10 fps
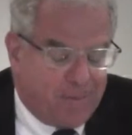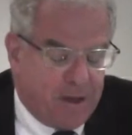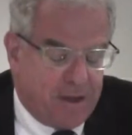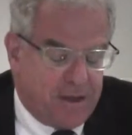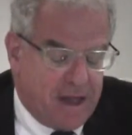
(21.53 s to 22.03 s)

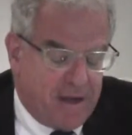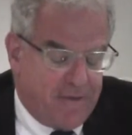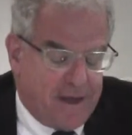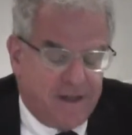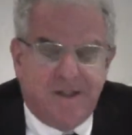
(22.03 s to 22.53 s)
You can think of
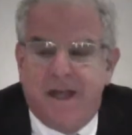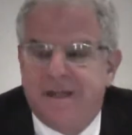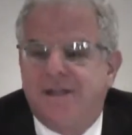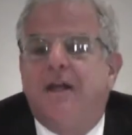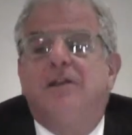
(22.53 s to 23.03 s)
it as
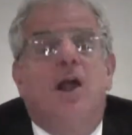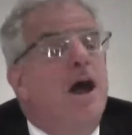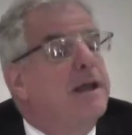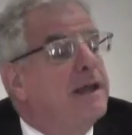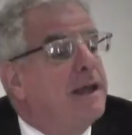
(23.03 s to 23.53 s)

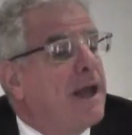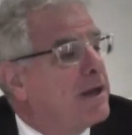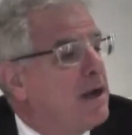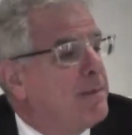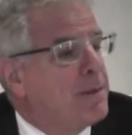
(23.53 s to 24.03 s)
unlocking
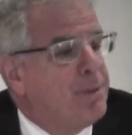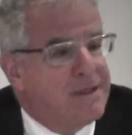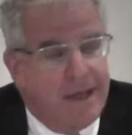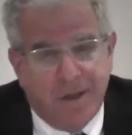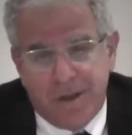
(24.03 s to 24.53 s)
economic
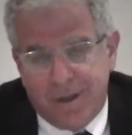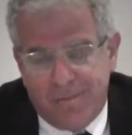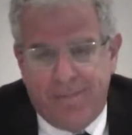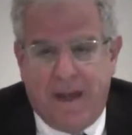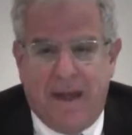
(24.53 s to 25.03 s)

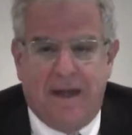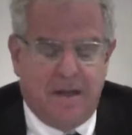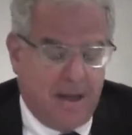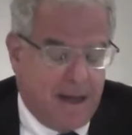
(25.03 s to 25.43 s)
potential and